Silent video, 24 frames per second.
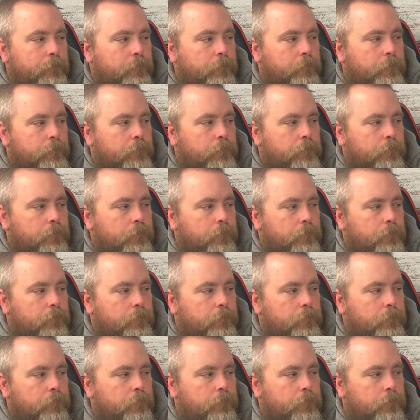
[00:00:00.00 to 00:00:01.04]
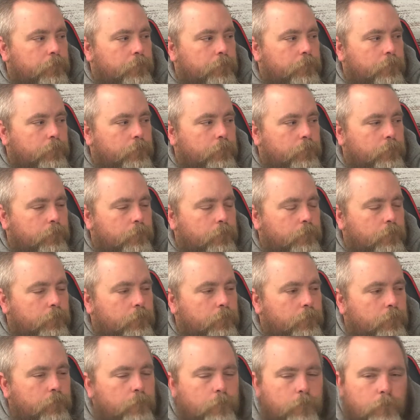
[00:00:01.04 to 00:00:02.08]

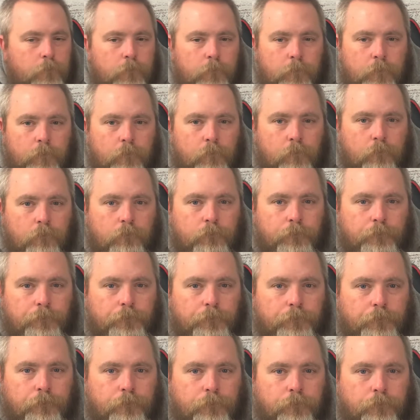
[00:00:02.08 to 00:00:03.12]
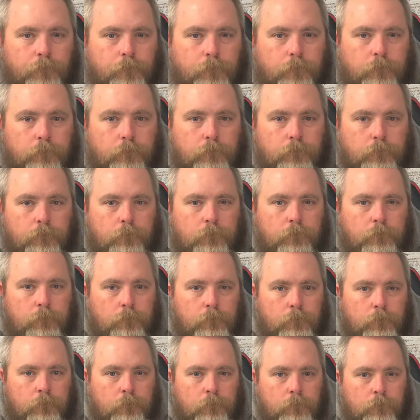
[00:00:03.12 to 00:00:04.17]

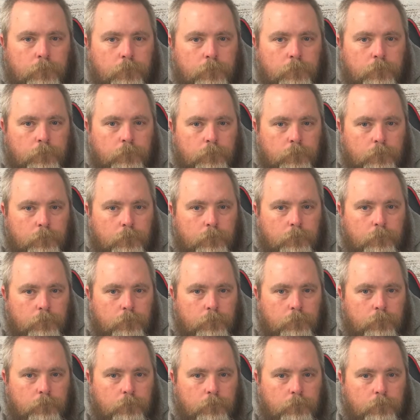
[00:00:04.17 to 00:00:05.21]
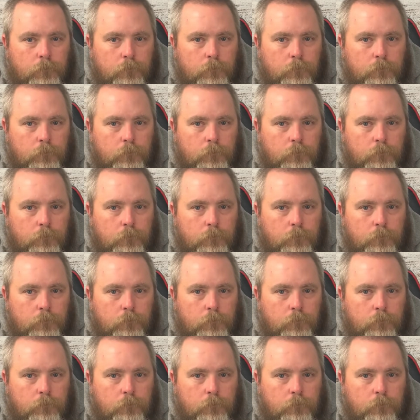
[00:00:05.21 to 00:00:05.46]
This person isn't speaking.